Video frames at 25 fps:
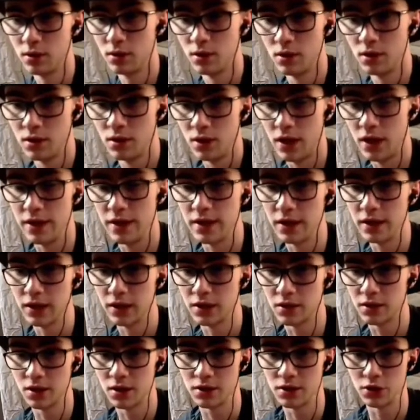I think it's
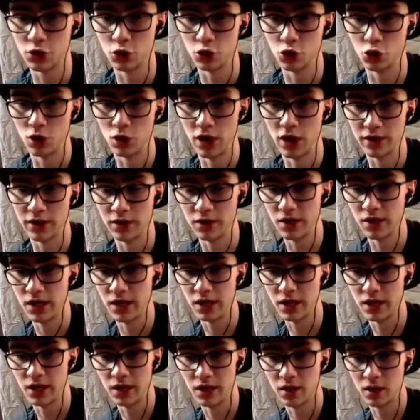because it's trying to
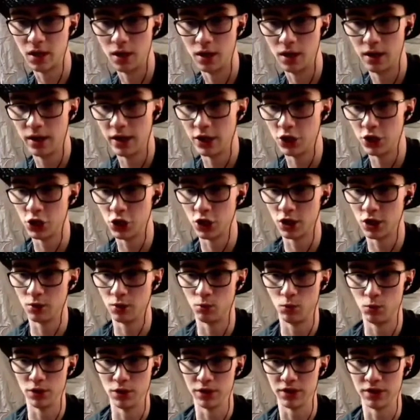take Asia and it
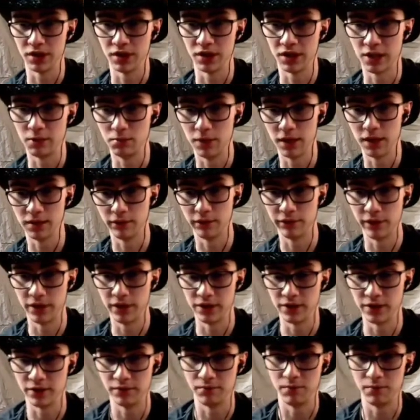wants to keep that
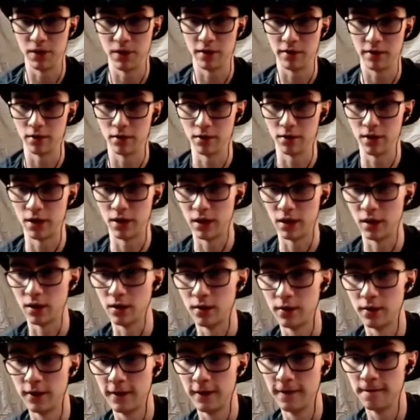defensive barrier there.
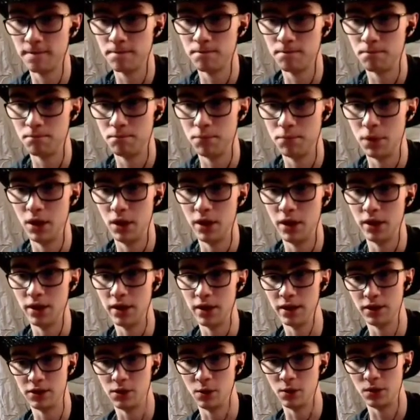
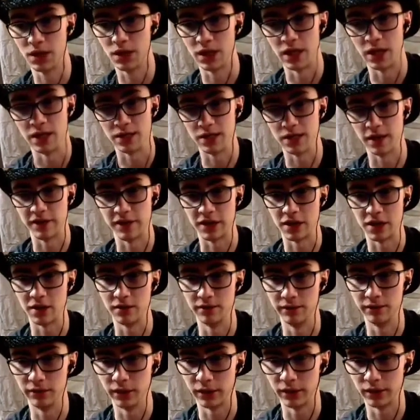And so its AI is having
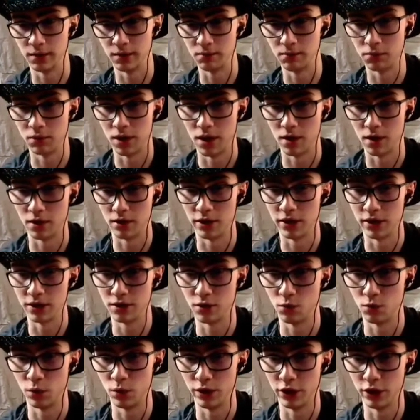conflicting priorities
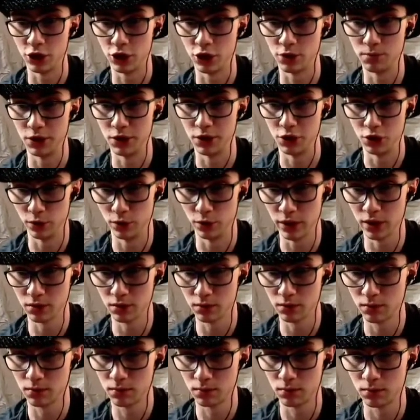on what it should be doing.
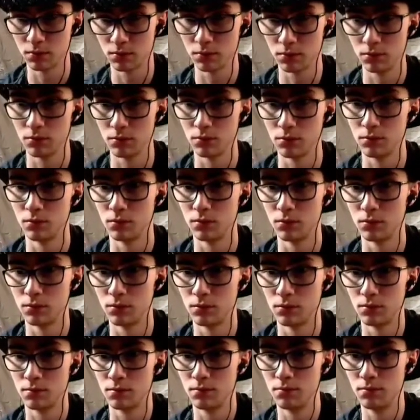
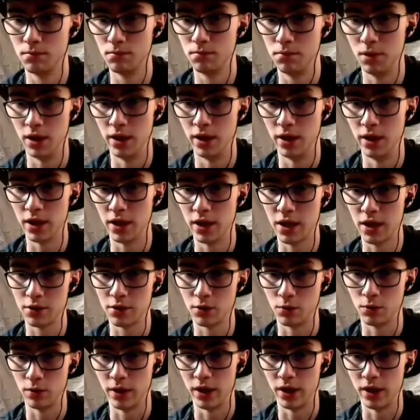But either
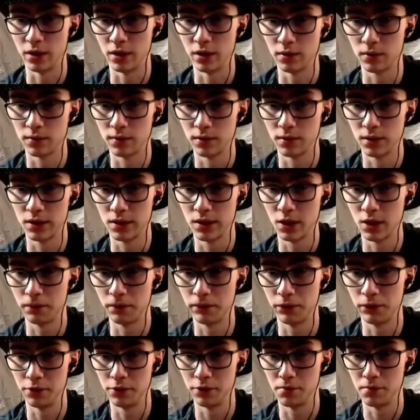way, it's
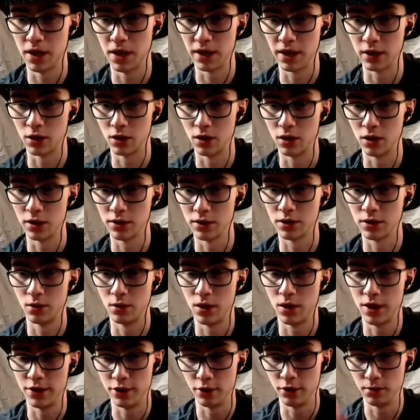helpful to my cause, so
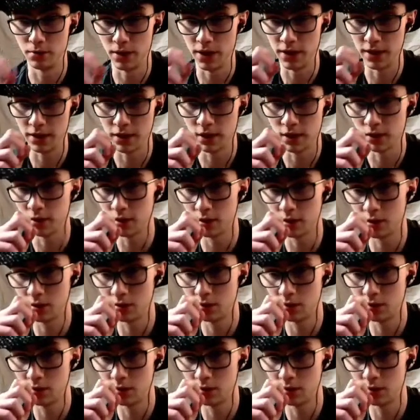I don't mind it at all.